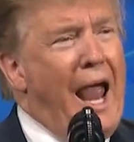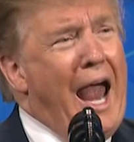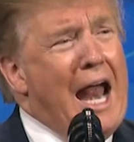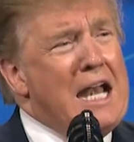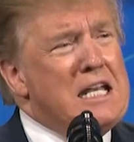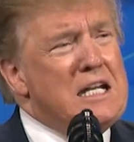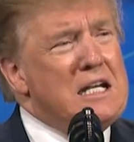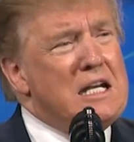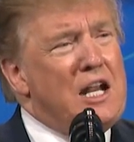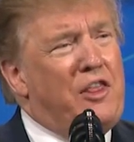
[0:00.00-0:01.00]
And
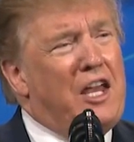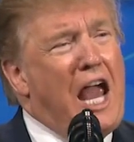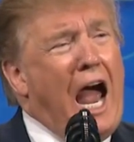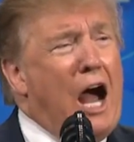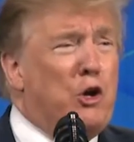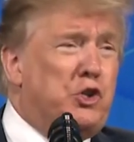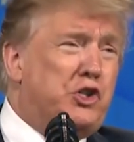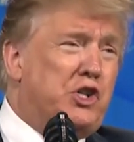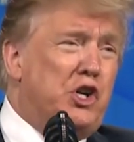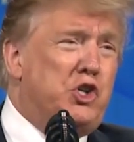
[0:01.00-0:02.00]
the
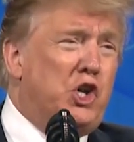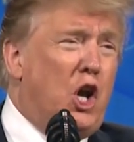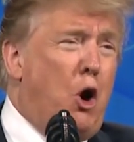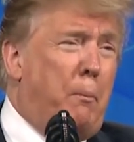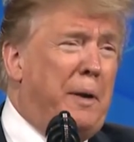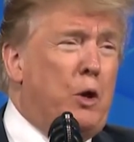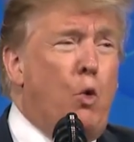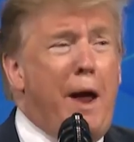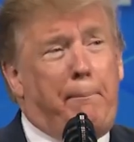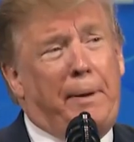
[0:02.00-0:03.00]
House GOP
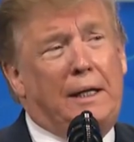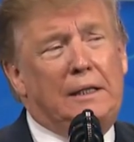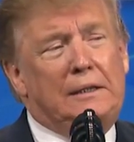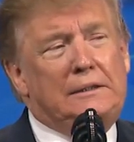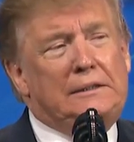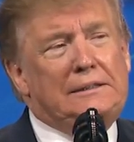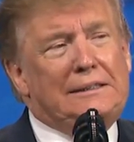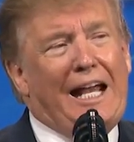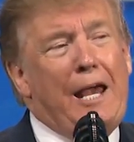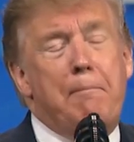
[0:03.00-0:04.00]
whip,
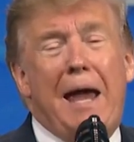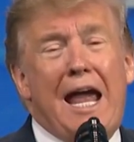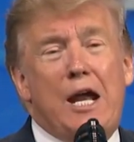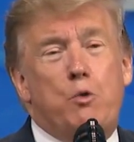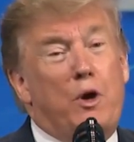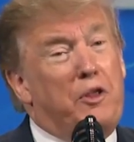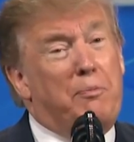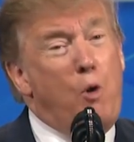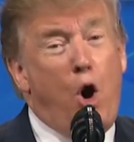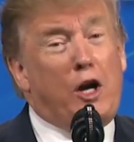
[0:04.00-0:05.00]
a man
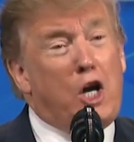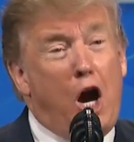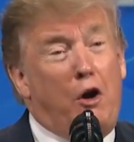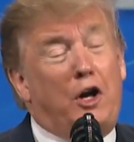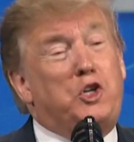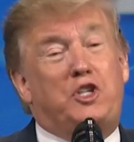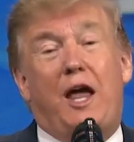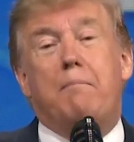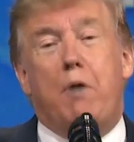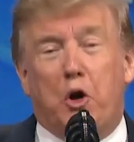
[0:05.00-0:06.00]
with more courage
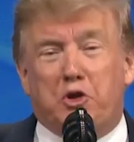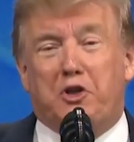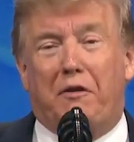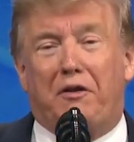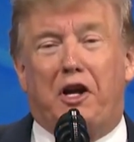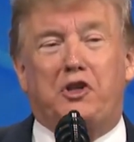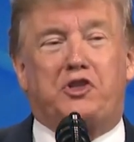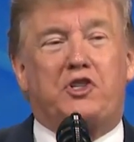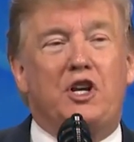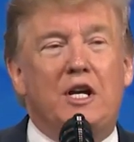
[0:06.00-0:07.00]
than most of
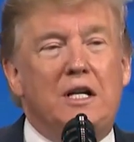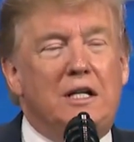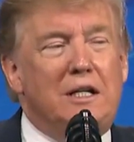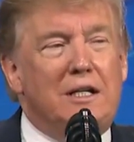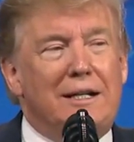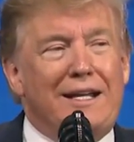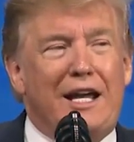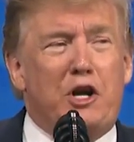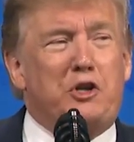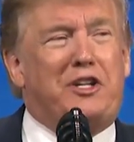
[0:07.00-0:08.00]
us
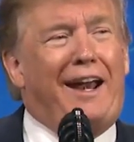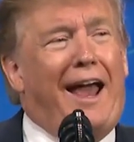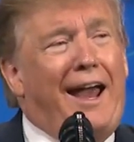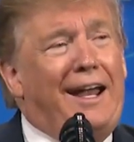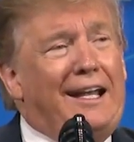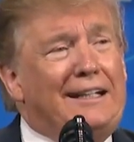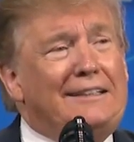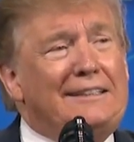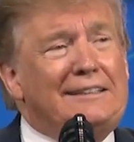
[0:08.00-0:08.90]
here today.